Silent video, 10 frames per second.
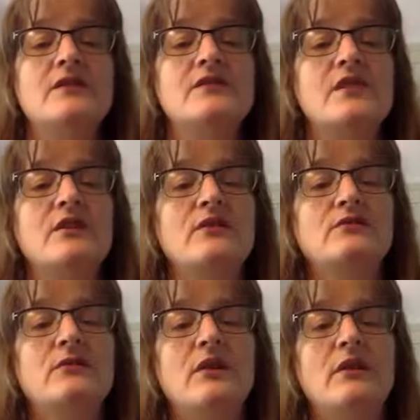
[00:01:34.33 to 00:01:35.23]

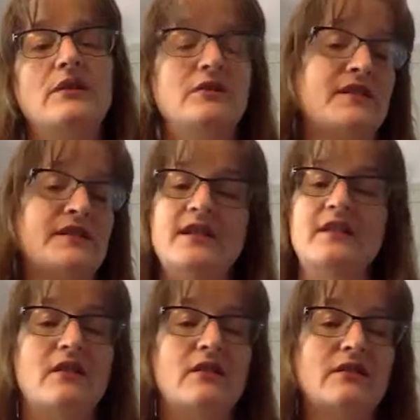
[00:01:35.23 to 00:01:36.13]
So you can see
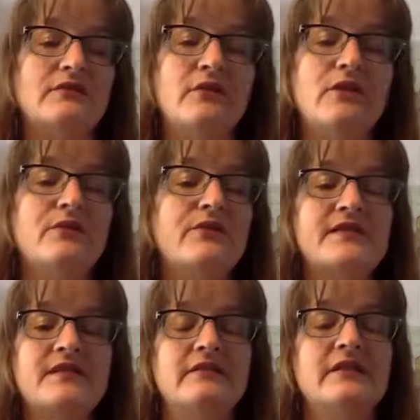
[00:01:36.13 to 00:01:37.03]
that our growth
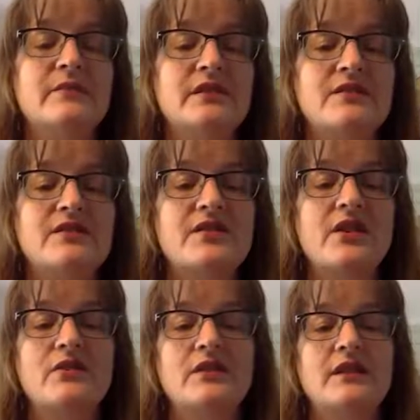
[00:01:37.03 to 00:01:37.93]
isn't limited to
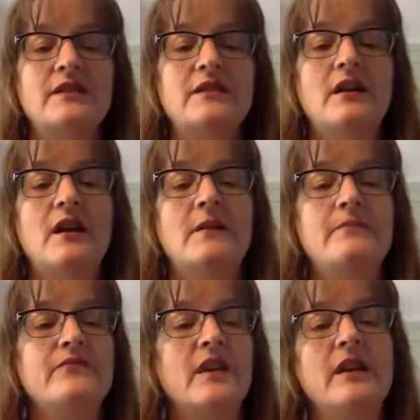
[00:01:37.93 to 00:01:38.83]
security.
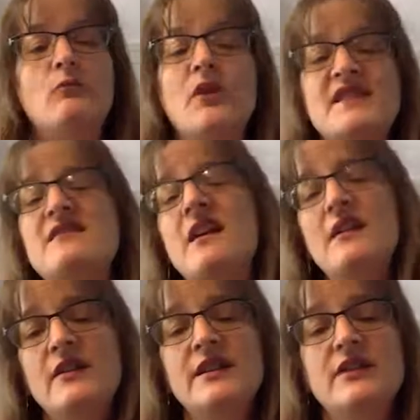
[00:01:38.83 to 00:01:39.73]
And what's not
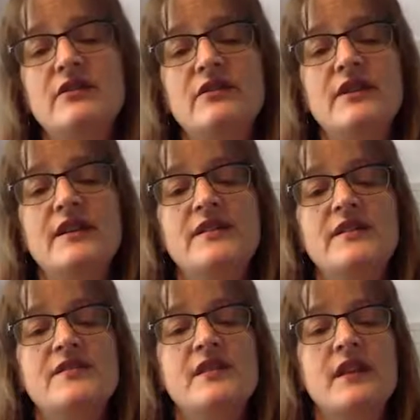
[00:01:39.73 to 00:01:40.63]
on here
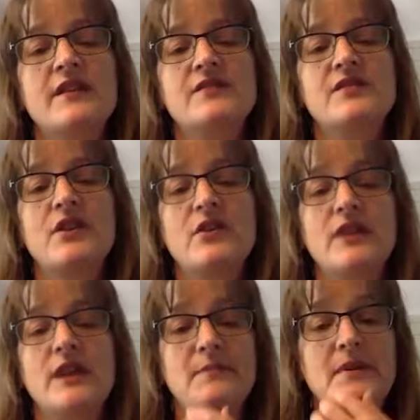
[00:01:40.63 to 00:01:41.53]
is a
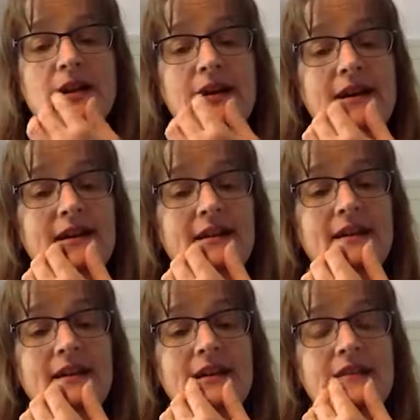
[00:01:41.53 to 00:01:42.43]
security API
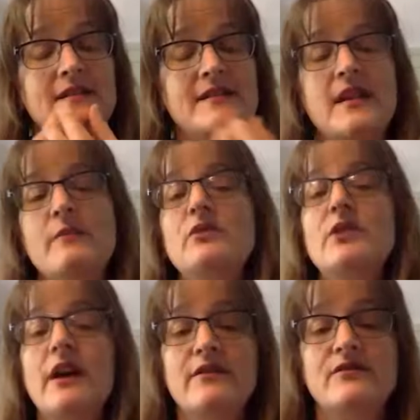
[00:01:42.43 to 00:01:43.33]
that's enabled
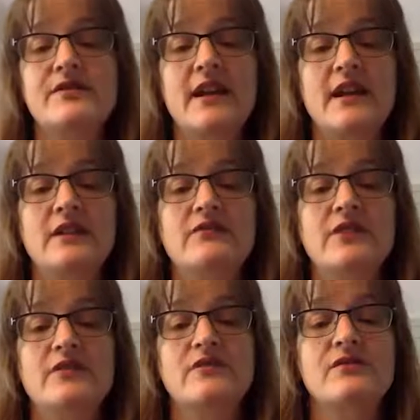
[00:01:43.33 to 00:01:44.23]
other scanning
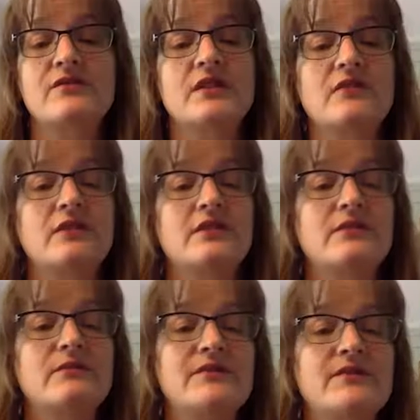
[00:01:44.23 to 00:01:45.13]
vendors to integrate their
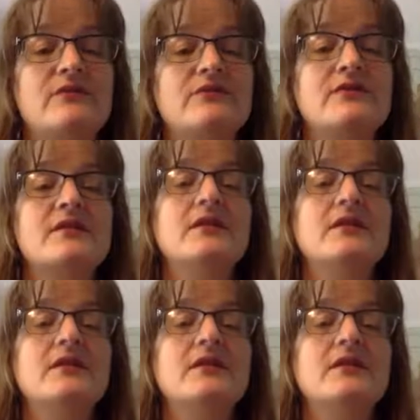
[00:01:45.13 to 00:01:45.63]
results